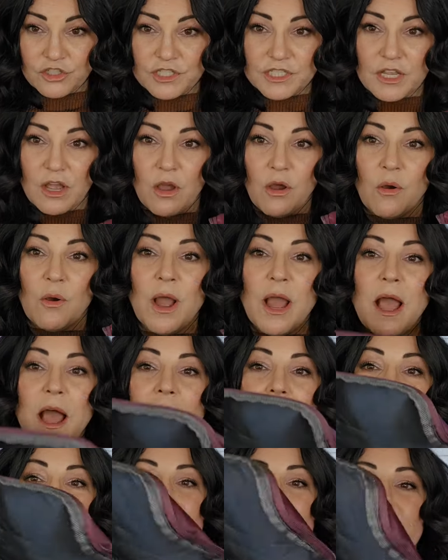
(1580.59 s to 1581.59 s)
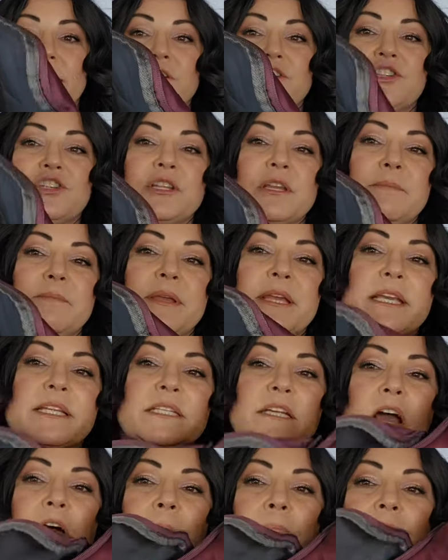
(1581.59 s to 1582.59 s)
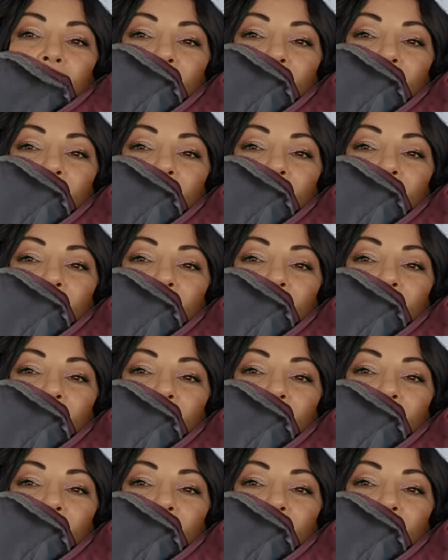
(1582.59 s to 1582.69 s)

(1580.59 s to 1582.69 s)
So I actually picked up